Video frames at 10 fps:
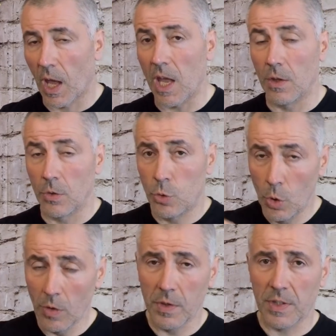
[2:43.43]
And the
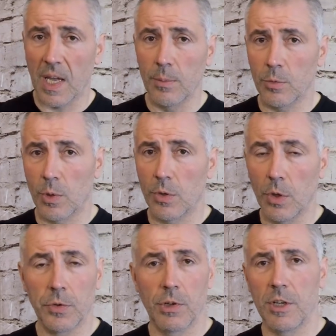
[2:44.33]
2 of the times were
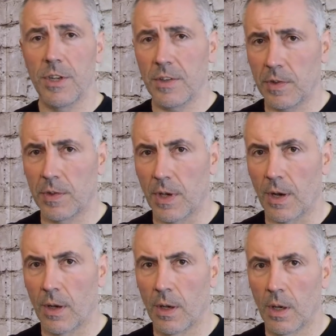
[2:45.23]
not really necessary.
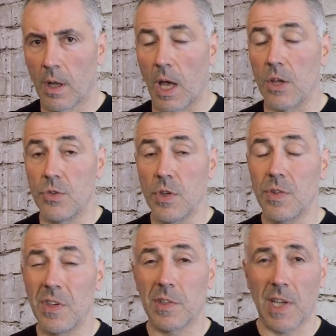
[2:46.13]
I
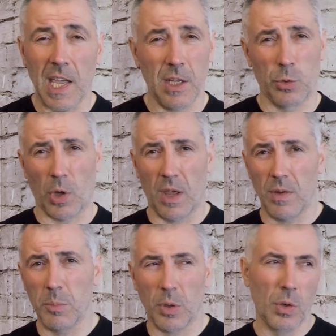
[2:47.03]
just decided to have
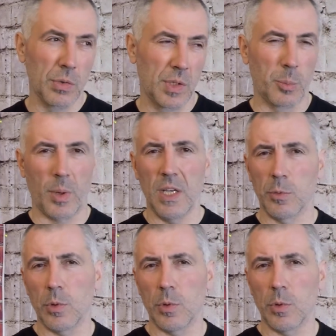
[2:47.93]
it because the place